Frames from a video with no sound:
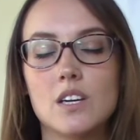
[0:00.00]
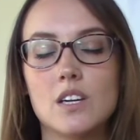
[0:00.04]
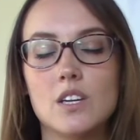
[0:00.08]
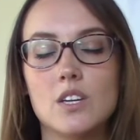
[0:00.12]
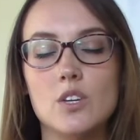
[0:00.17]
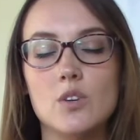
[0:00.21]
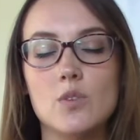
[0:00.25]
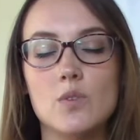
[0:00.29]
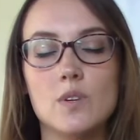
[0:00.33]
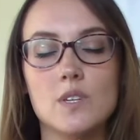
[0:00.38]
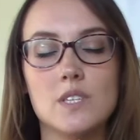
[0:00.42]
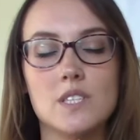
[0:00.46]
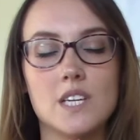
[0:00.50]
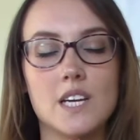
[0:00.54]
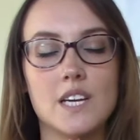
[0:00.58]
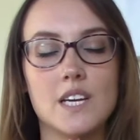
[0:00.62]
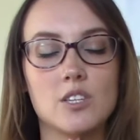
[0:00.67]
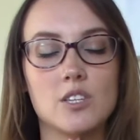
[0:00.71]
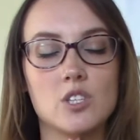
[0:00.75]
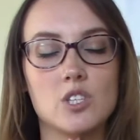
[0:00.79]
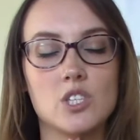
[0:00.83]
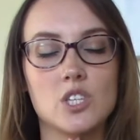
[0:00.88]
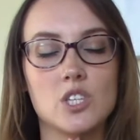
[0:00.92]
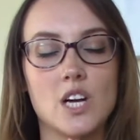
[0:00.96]
You can take
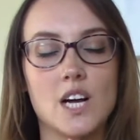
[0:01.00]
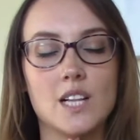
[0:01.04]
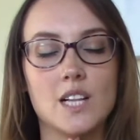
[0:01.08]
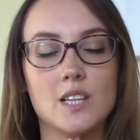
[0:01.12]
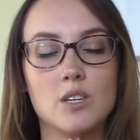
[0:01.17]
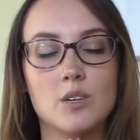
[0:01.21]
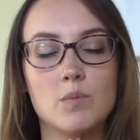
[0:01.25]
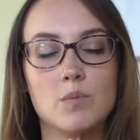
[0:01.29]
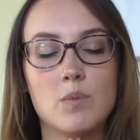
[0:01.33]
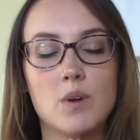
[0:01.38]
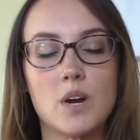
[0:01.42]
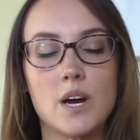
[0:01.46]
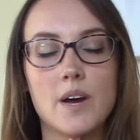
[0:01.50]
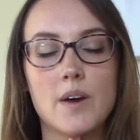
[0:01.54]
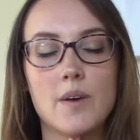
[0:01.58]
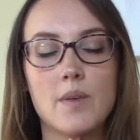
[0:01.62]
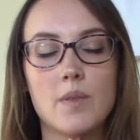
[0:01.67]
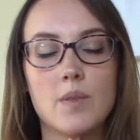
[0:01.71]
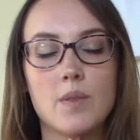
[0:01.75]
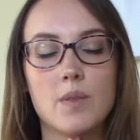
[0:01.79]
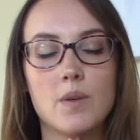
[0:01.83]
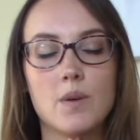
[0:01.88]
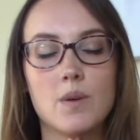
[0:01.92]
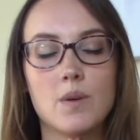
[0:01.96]
a shallow breath,
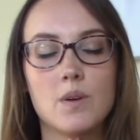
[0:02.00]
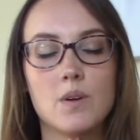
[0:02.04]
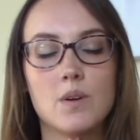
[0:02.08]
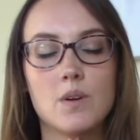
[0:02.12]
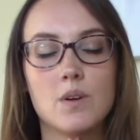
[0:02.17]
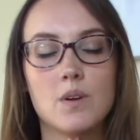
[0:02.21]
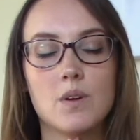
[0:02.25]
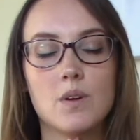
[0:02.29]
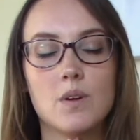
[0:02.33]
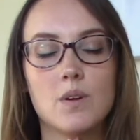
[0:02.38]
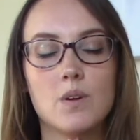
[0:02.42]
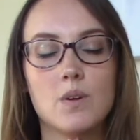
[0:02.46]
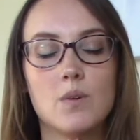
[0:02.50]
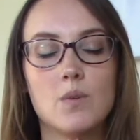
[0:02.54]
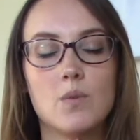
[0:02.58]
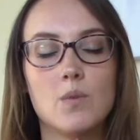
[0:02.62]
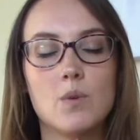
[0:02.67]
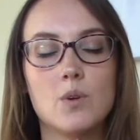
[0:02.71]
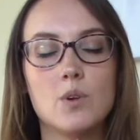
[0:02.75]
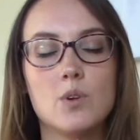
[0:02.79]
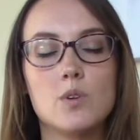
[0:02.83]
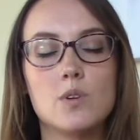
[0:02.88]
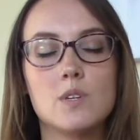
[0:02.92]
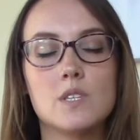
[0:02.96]

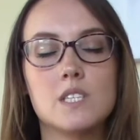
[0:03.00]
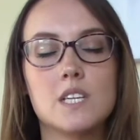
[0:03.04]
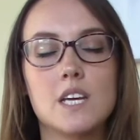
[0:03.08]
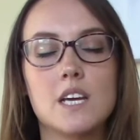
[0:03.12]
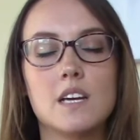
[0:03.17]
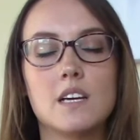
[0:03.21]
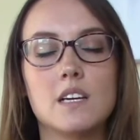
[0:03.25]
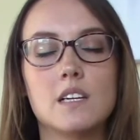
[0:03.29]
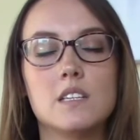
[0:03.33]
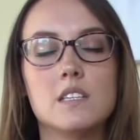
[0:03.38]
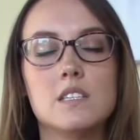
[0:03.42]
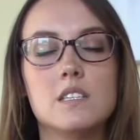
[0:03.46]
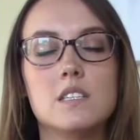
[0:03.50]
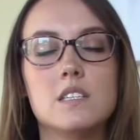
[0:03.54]
or you can take a